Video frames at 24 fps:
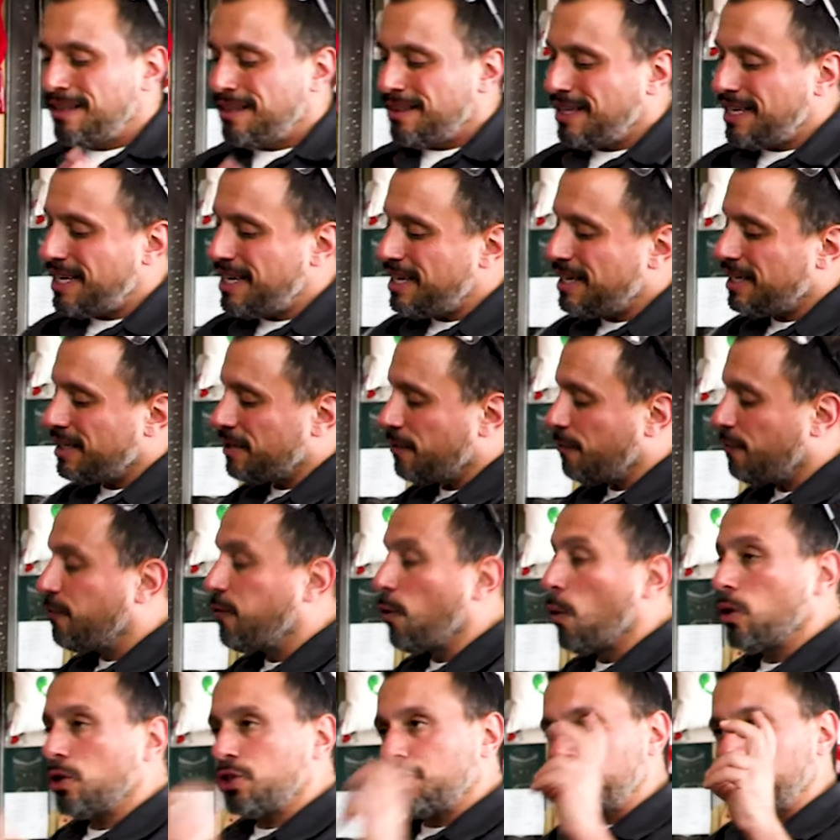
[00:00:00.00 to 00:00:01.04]
these
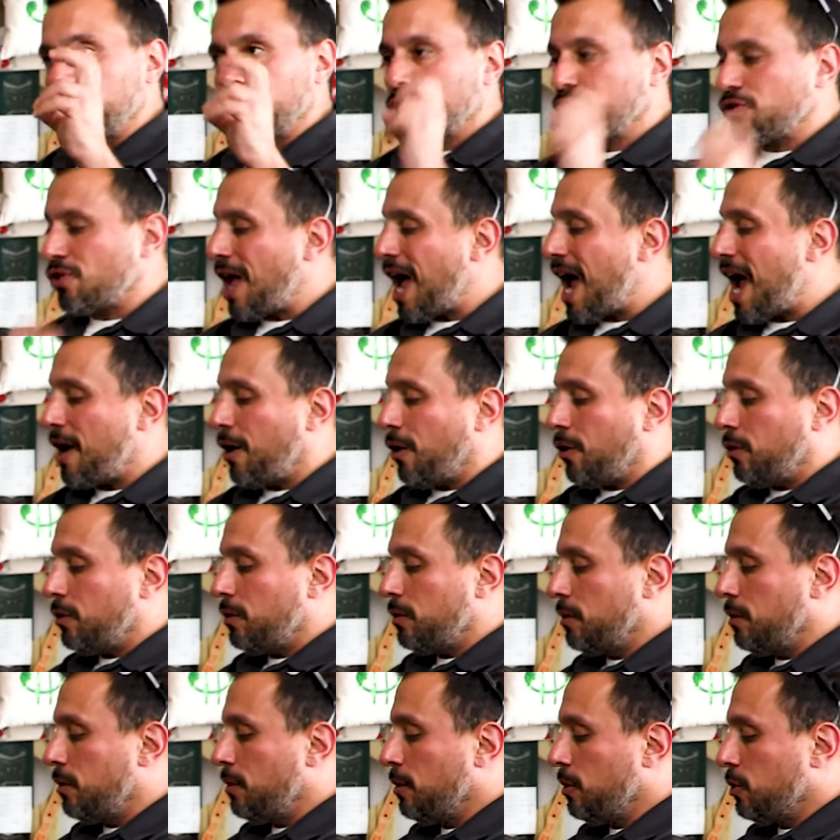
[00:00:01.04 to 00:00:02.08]
Forstner style
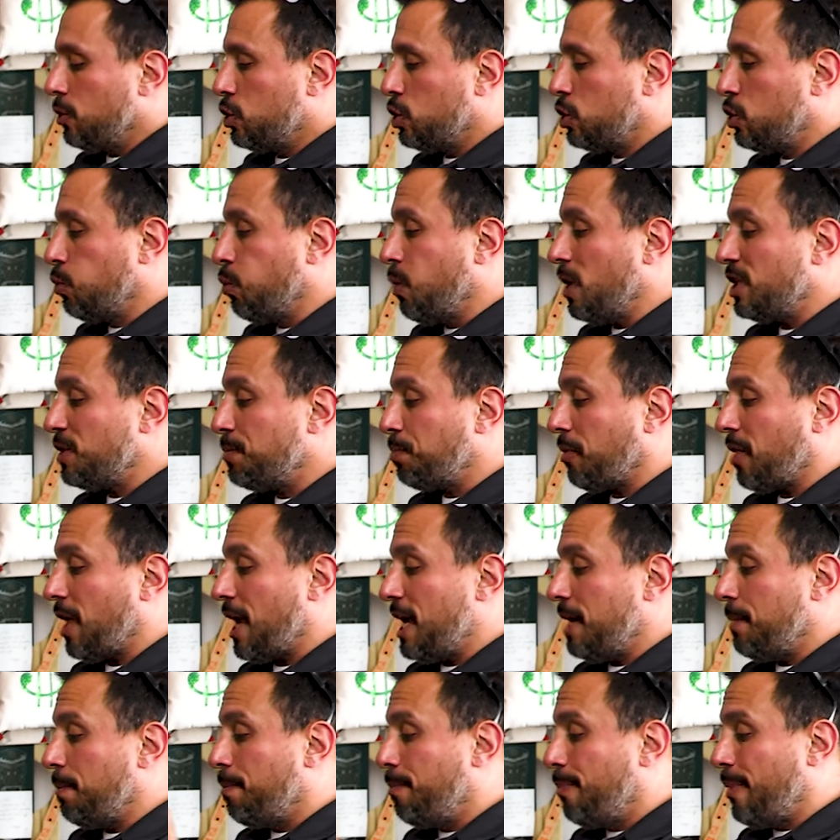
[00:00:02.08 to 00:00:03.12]

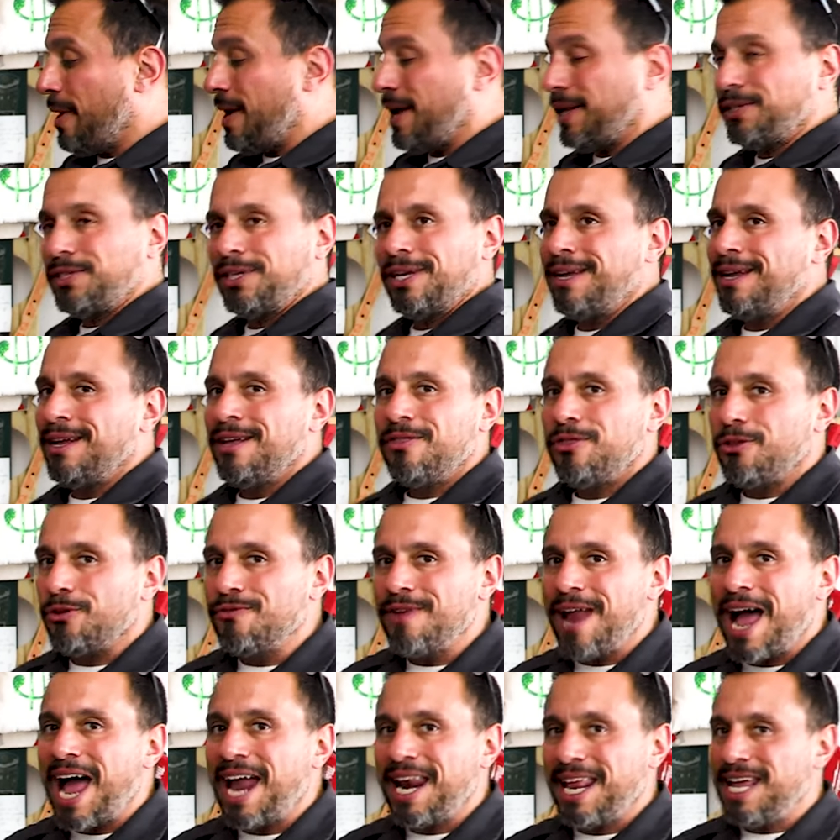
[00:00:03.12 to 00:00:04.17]
switchblade bits, they're
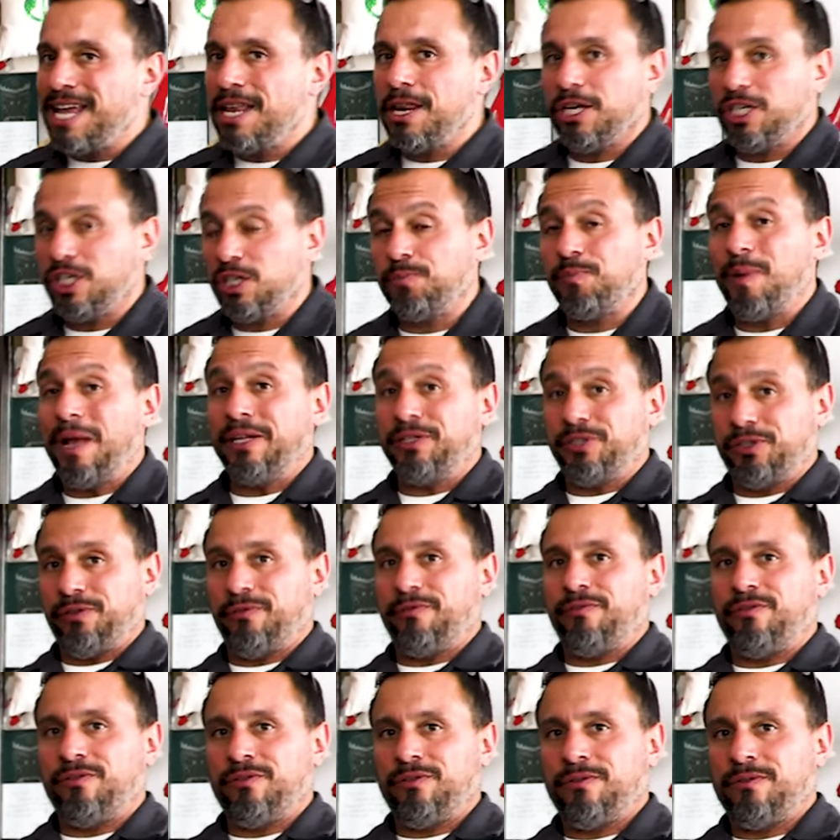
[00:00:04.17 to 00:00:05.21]
not inexpensive,